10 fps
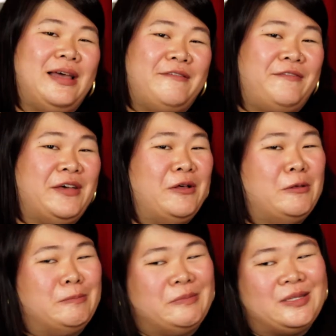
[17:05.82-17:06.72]
love
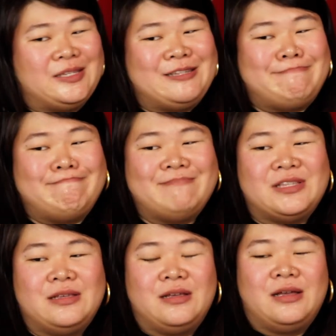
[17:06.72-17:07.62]
films.
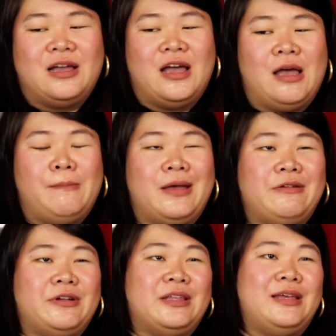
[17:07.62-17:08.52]
Mm. -hmm. um, I
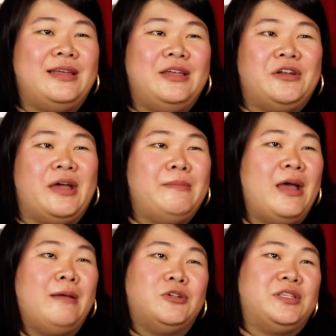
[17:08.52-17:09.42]
really, you know, I'm
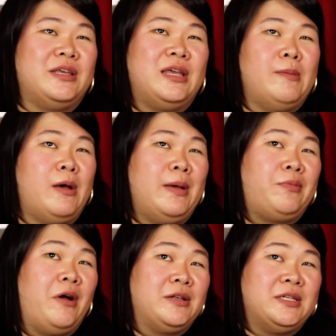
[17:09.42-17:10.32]
now I'm just thinking about my
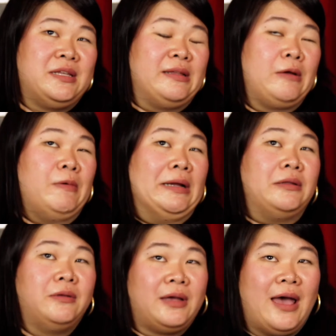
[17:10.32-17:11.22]
process and like what I
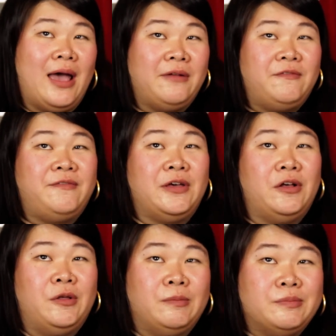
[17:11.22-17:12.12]
look at, mm -hmm.
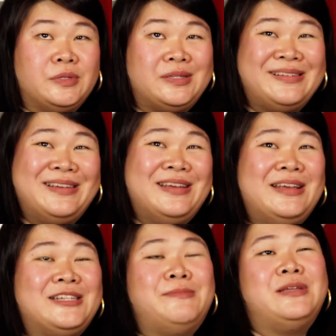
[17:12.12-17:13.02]
films,
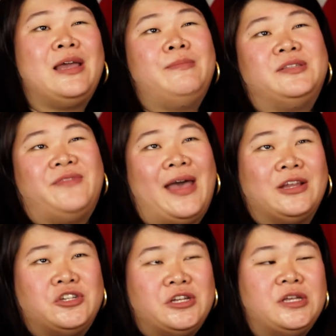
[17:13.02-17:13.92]
mm-hmm. sometimes
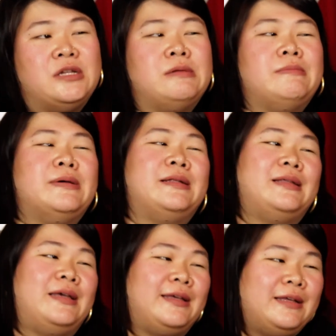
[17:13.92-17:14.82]
fashion, but
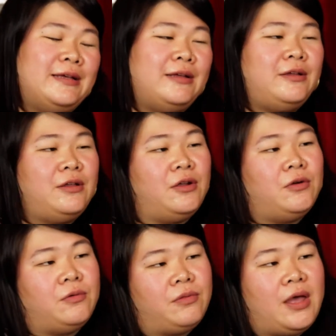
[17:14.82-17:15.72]
like you
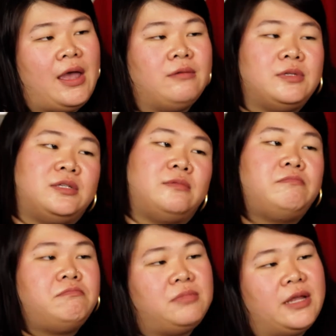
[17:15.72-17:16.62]
know that's
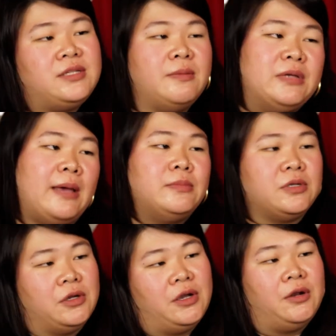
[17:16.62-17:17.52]
that's
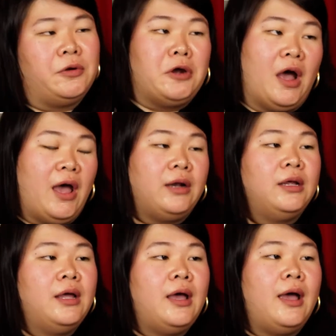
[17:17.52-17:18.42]
sometimes good or not.
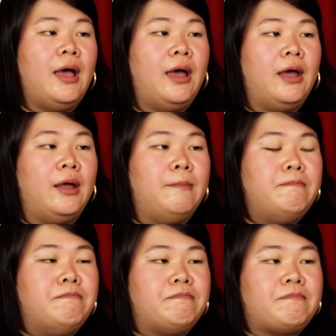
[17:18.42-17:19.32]

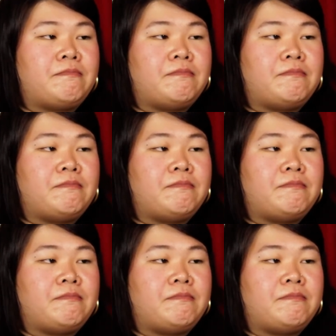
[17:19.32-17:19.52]
Um,